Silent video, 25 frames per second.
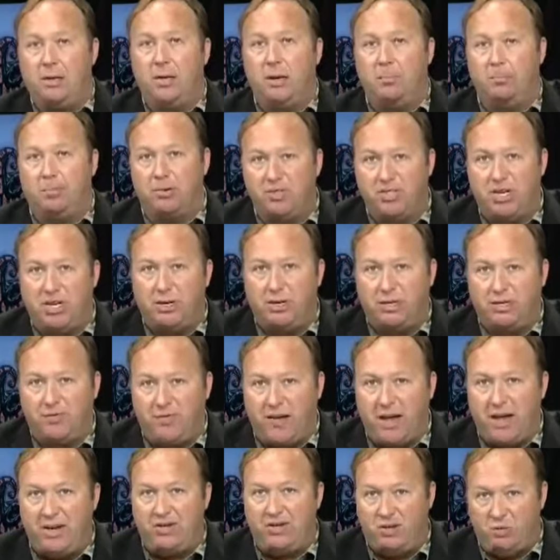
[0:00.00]
in their presenter's
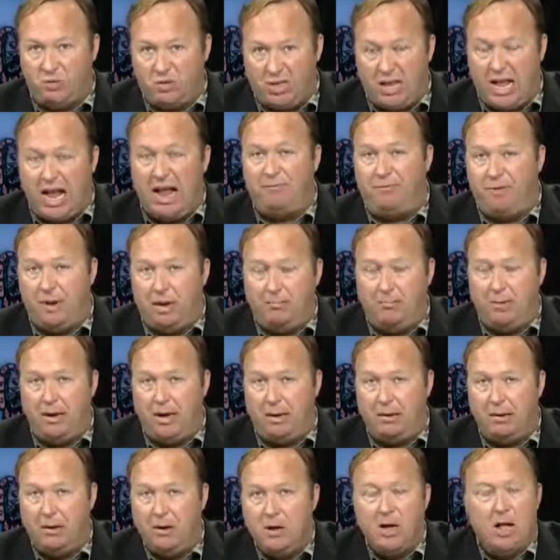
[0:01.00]
face who was laughing at
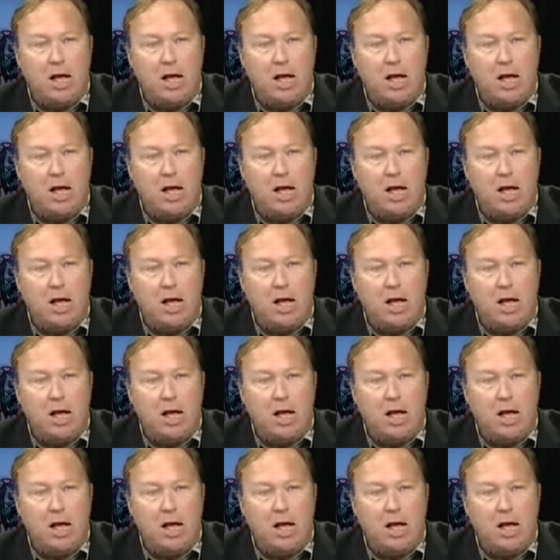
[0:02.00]
me.